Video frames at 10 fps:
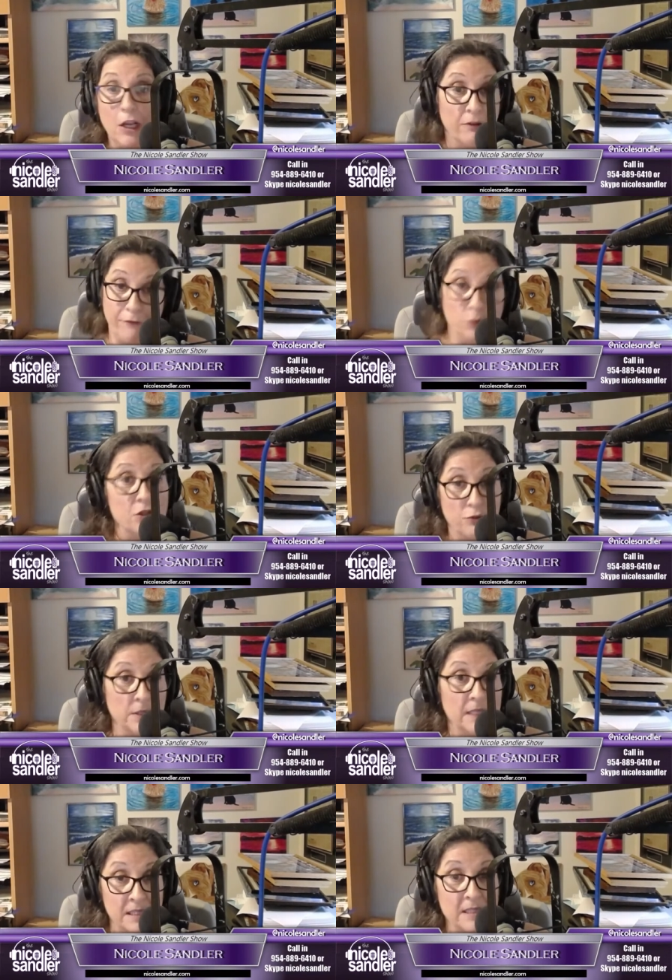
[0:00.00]
refused to
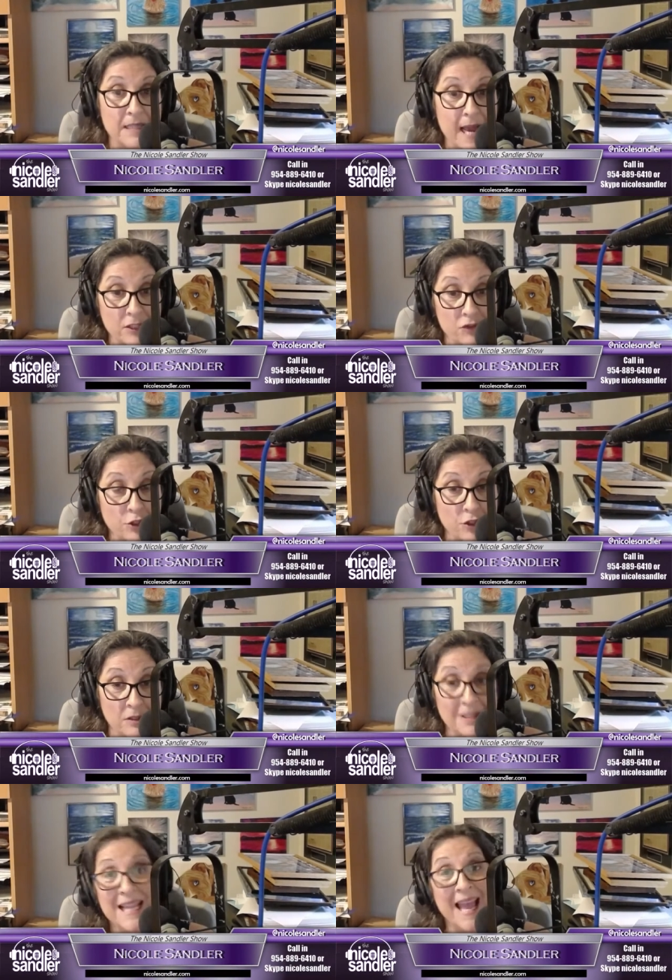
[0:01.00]
release his tax
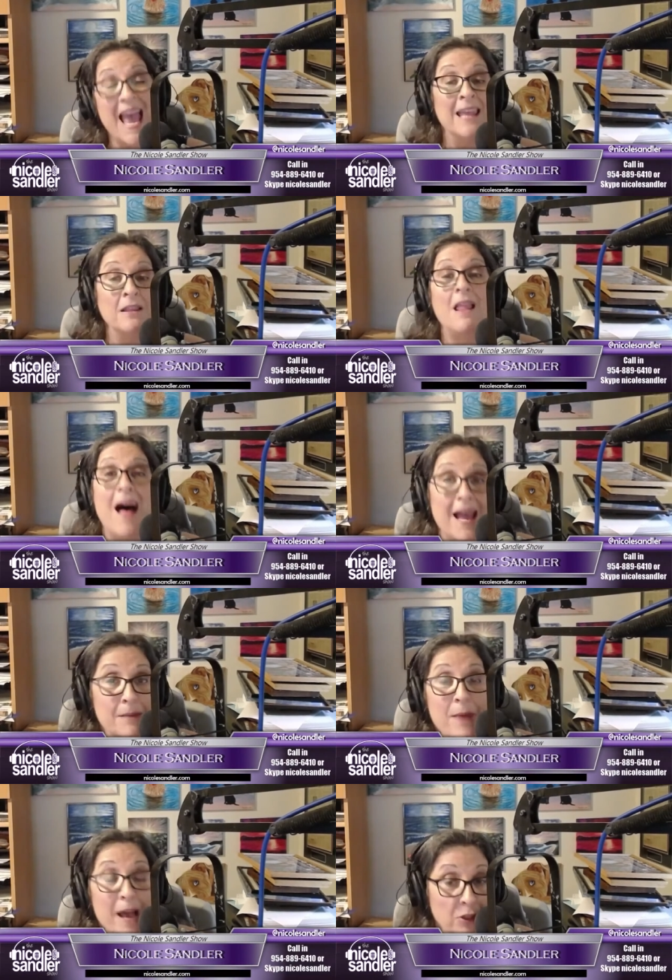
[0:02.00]
returns, and
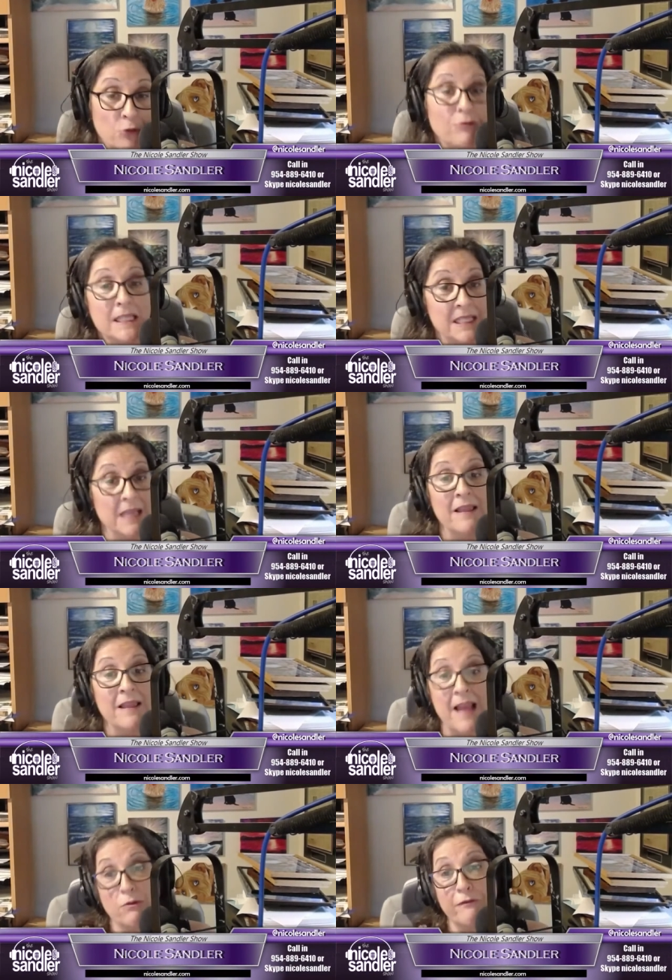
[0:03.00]
lied about the reason
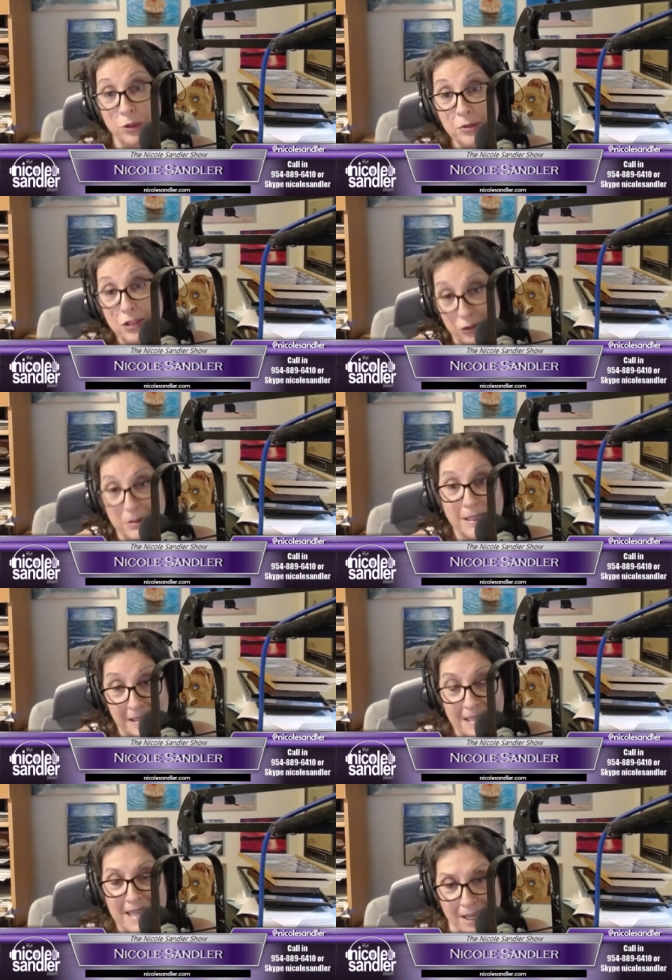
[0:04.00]
that he refused to
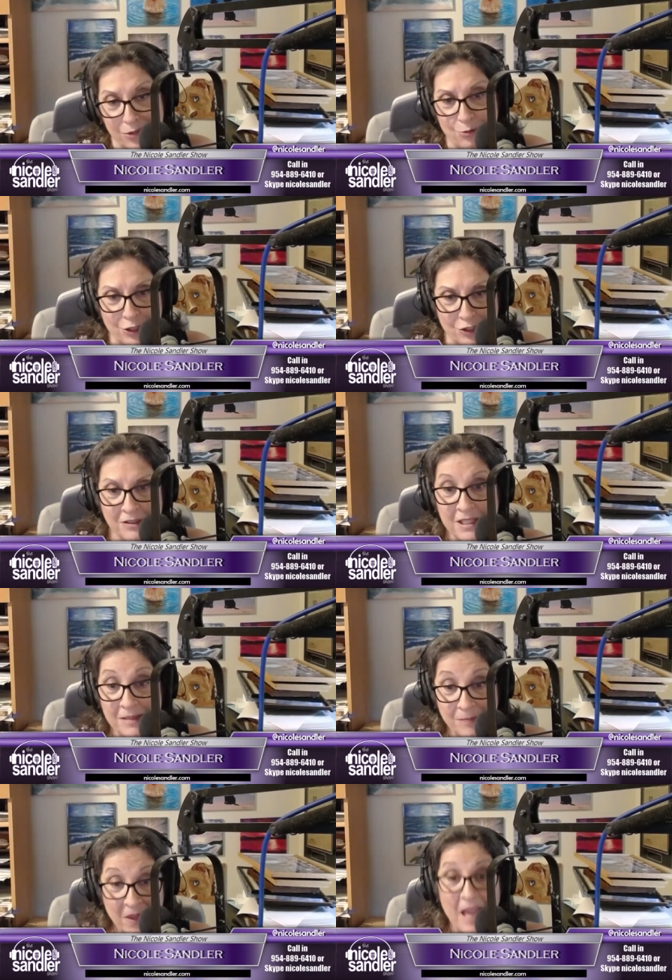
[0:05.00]
release the tax
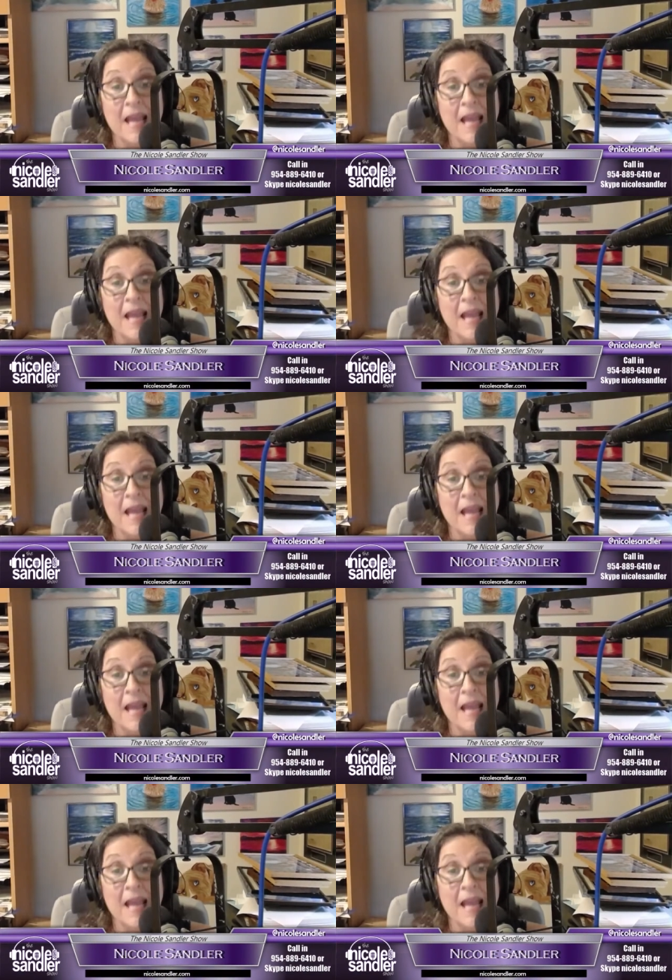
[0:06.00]
returns,